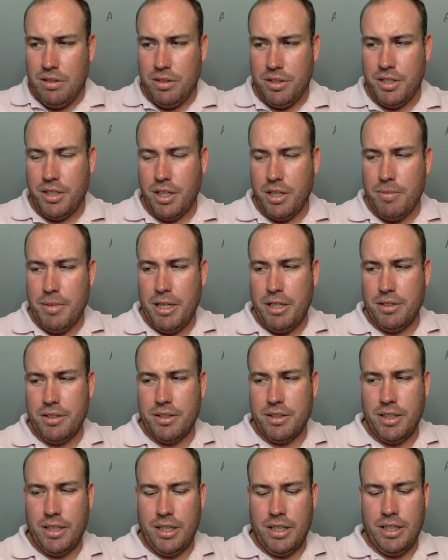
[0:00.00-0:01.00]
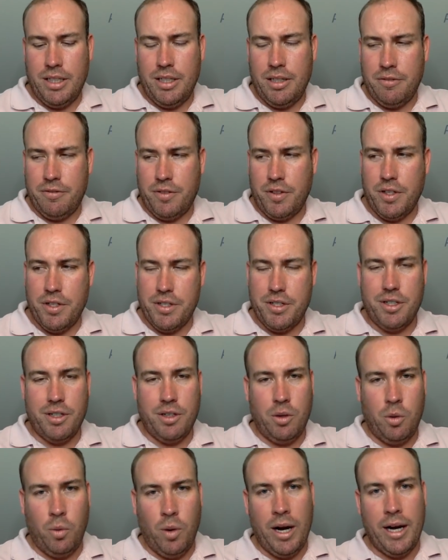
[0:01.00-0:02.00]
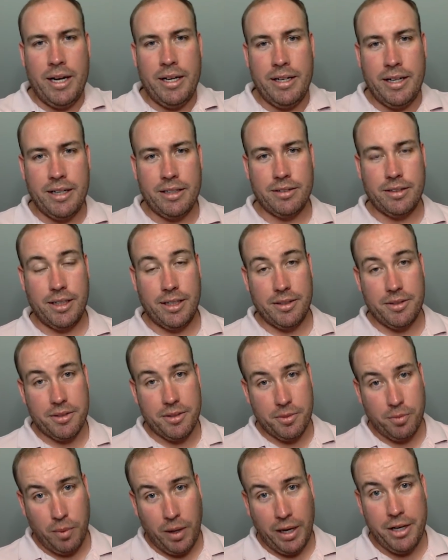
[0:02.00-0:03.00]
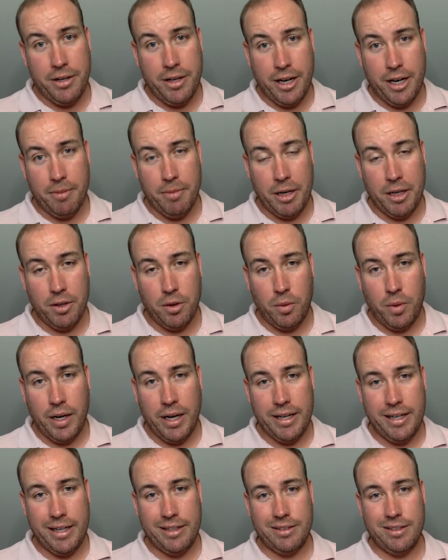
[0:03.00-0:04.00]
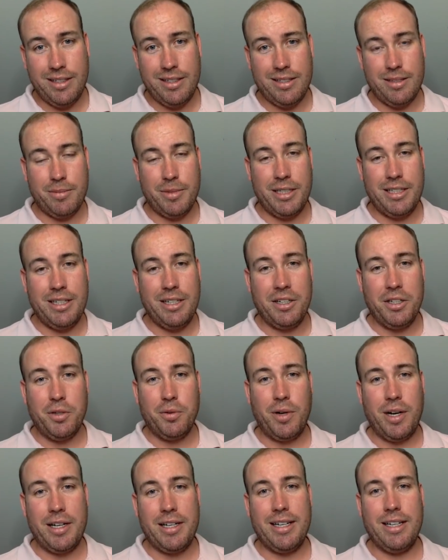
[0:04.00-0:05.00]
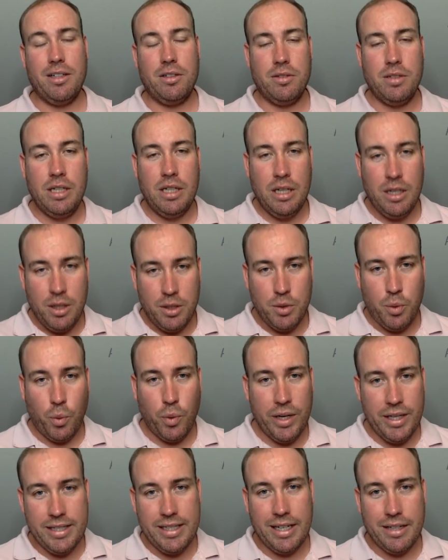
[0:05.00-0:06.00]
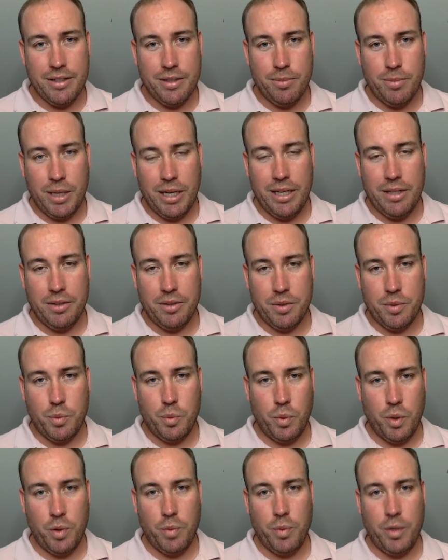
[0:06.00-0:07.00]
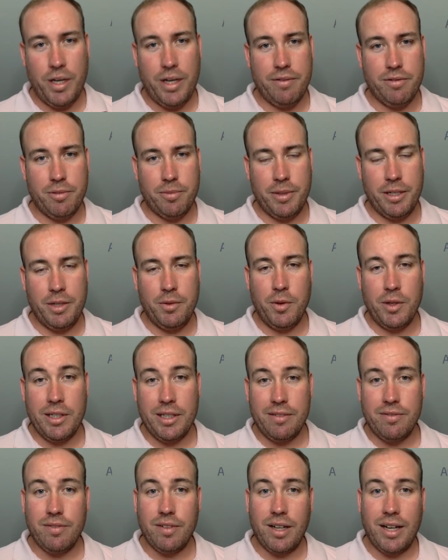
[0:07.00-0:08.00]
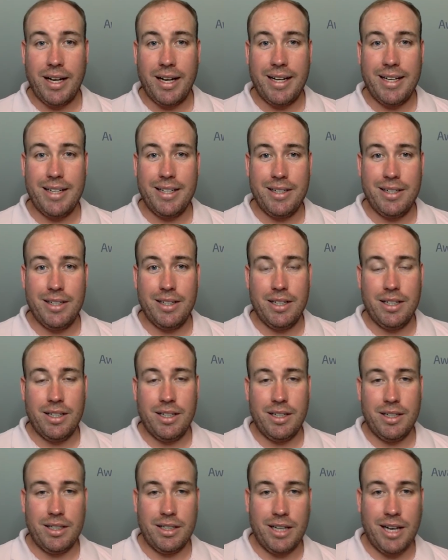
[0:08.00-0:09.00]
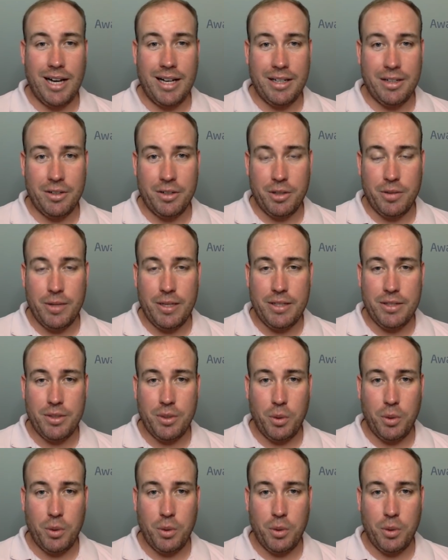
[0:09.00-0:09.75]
Let's talk about first Hawaiian Airlines. Why do you care about Hawaiian Airlines? I'm going to tell you right now. 20,000 miles one way from anywhere they fly in the continental U.S.